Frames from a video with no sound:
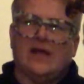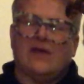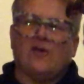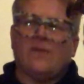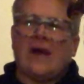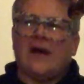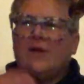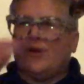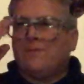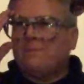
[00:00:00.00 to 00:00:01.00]
And no
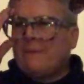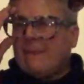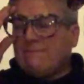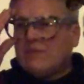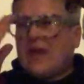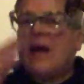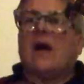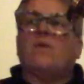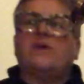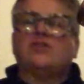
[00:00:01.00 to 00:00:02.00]
matter
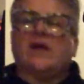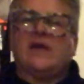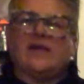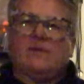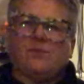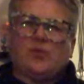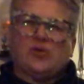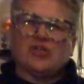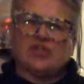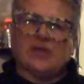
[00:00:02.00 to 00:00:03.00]
how we try to get
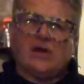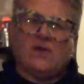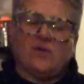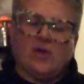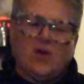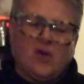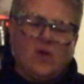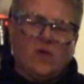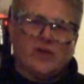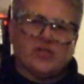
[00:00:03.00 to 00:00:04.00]
pushed out
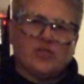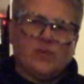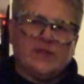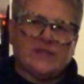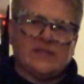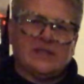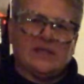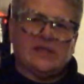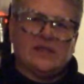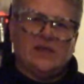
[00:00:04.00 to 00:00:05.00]
or
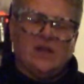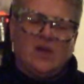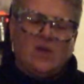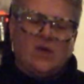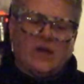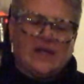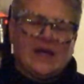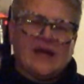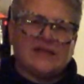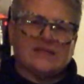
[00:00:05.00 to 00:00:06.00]
twisted or
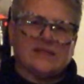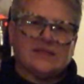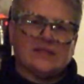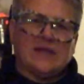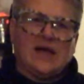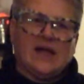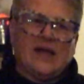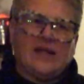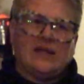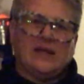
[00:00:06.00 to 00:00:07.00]
cast
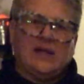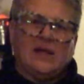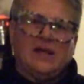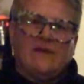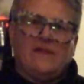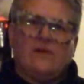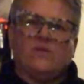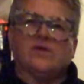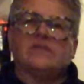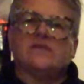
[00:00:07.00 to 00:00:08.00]
aside, that
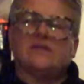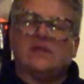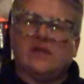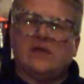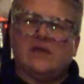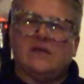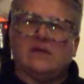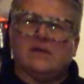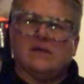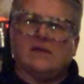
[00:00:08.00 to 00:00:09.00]
we're still
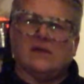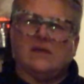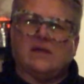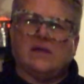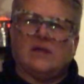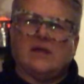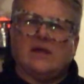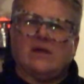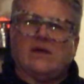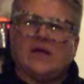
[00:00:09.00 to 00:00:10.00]
here
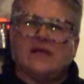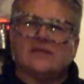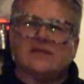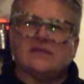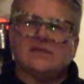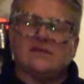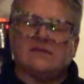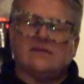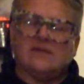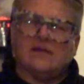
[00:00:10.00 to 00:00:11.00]
and our essence is
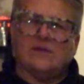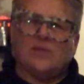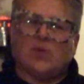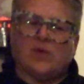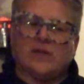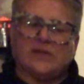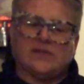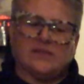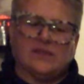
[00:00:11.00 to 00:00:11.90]
still important.